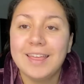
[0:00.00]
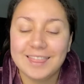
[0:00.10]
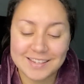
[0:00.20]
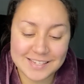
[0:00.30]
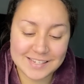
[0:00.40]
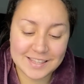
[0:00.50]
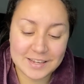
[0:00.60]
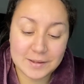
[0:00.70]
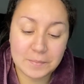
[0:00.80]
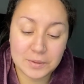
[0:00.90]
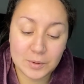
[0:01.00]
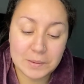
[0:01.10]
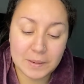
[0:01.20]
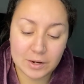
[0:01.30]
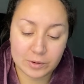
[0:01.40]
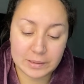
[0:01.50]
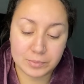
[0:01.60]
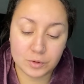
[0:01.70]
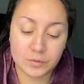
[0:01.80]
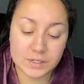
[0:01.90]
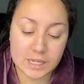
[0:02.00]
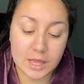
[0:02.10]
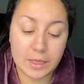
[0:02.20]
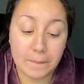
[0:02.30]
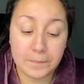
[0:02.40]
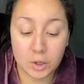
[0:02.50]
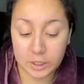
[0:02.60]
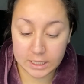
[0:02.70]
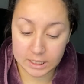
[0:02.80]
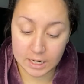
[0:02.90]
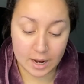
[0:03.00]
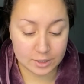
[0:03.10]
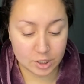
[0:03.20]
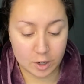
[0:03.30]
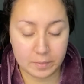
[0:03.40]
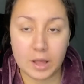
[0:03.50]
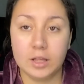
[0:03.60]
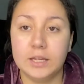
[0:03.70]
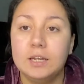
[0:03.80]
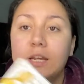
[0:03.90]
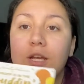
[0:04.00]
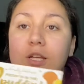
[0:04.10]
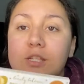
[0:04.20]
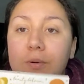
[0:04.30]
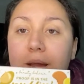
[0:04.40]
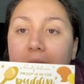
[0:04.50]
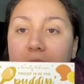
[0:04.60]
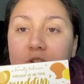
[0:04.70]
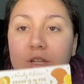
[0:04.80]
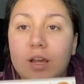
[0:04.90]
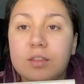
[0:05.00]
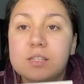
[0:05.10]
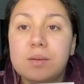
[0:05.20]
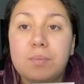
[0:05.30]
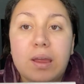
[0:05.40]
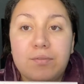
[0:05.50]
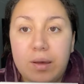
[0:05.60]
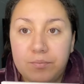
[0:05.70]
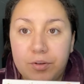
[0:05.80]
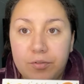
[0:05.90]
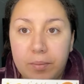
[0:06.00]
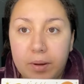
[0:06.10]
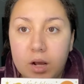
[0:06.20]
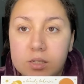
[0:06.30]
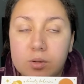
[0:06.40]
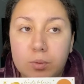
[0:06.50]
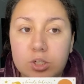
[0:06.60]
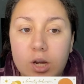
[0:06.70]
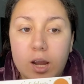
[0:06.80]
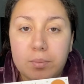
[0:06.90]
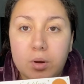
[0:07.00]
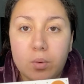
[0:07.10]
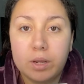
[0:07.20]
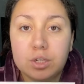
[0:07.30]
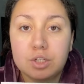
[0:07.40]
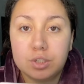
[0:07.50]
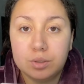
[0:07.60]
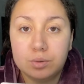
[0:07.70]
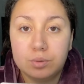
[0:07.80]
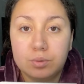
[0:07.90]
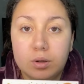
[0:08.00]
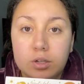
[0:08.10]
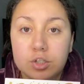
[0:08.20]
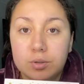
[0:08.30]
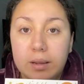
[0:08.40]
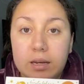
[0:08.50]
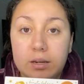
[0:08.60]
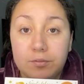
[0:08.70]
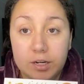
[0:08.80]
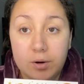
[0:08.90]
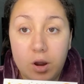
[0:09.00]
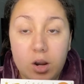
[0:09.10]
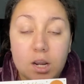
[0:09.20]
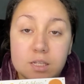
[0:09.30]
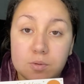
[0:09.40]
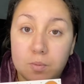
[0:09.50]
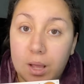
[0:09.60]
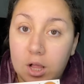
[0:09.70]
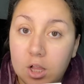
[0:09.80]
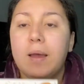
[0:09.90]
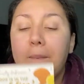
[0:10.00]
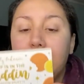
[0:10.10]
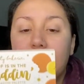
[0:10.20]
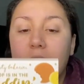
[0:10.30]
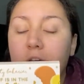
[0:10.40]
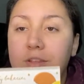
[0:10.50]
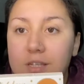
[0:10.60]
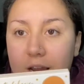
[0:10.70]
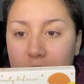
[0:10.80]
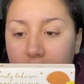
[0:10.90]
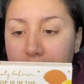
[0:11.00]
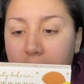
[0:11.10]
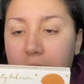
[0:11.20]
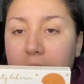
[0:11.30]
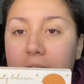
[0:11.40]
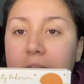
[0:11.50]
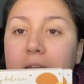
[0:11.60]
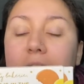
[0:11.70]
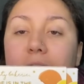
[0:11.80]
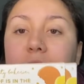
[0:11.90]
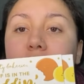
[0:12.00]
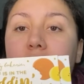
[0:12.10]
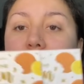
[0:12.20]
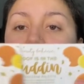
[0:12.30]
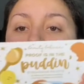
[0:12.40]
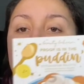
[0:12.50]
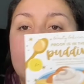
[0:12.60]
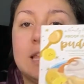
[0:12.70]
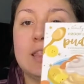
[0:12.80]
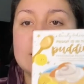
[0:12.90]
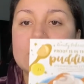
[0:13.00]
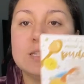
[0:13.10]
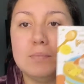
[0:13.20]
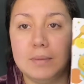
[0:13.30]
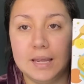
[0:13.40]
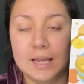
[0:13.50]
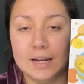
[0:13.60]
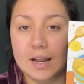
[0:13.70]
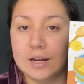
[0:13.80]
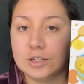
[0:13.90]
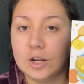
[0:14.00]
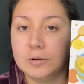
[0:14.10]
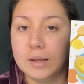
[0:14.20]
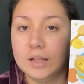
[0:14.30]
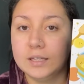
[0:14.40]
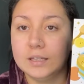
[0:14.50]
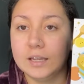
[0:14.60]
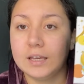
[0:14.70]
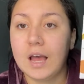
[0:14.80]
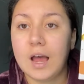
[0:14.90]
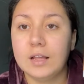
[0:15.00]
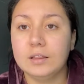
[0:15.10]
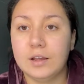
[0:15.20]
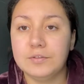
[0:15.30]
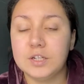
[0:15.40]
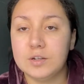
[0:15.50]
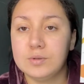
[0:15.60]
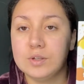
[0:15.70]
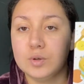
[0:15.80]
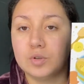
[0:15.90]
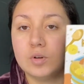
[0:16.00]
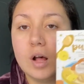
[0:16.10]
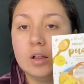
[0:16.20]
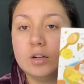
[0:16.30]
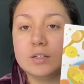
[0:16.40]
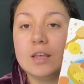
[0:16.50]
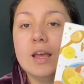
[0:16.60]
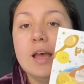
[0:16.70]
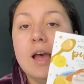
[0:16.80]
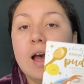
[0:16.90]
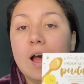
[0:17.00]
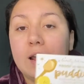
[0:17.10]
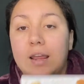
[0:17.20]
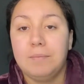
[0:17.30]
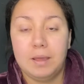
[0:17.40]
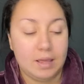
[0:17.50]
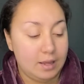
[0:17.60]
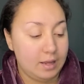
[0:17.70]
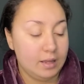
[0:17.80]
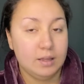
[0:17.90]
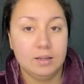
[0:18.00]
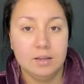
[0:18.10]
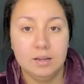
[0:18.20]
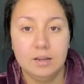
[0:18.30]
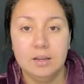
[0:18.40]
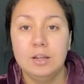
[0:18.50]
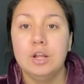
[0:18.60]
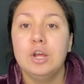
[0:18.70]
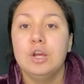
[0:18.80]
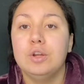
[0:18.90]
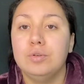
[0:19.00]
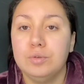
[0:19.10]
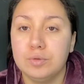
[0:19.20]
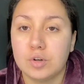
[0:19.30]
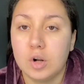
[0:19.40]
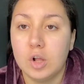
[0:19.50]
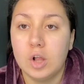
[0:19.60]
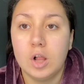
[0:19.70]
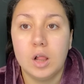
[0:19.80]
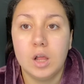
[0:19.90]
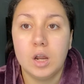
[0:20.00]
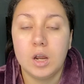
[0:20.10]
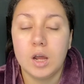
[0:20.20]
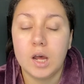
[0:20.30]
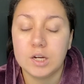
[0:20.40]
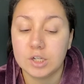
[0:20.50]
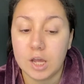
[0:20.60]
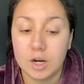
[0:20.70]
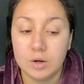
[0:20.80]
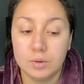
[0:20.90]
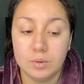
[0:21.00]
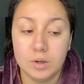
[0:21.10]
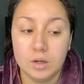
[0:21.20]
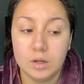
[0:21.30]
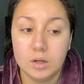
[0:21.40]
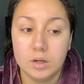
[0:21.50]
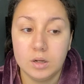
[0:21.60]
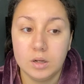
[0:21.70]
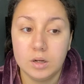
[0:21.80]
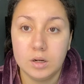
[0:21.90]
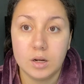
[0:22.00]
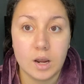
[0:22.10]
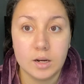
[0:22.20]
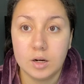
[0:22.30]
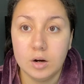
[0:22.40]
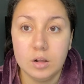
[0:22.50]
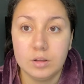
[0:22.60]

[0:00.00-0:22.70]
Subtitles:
This is the Beauty Bakery Proof is in the Puddin' eyeshadow palette. So I actually got this in my FabFitFun box, which I'm going to do a video on as well. But I got this eyeshadow palette in it, and I literally feel like this is me in an eyeshadow palette. Like, I love to use neutral colors. I am a neutral eyeshadow kind of girl.